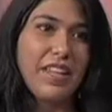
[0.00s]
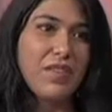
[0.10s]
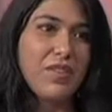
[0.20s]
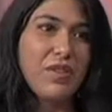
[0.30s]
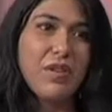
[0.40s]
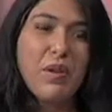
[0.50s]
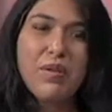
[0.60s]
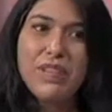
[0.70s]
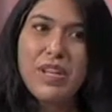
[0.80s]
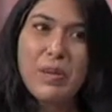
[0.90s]
if you
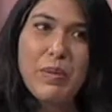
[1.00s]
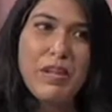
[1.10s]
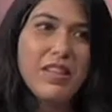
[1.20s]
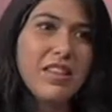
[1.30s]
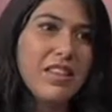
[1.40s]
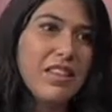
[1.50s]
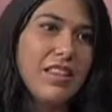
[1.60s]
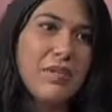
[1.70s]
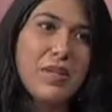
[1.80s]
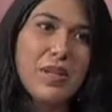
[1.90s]
know of anybody,
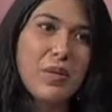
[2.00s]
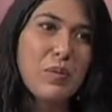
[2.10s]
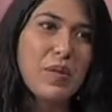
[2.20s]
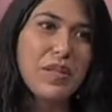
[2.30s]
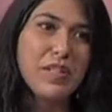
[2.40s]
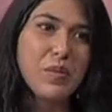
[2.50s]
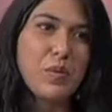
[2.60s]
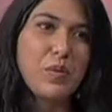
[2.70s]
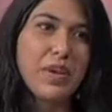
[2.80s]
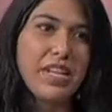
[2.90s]
let me know, because
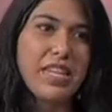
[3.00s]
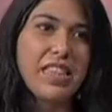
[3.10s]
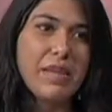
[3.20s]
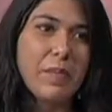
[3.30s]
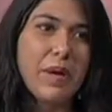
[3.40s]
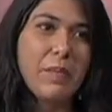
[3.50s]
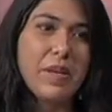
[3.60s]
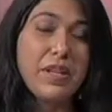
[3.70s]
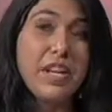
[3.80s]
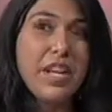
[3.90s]
we want to get them up
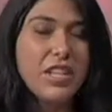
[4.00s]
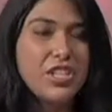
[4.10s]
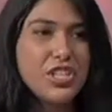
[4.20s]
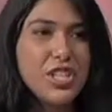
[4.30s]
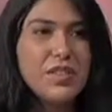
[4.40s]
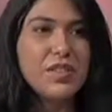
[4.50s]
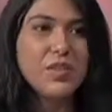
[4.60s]
and, and share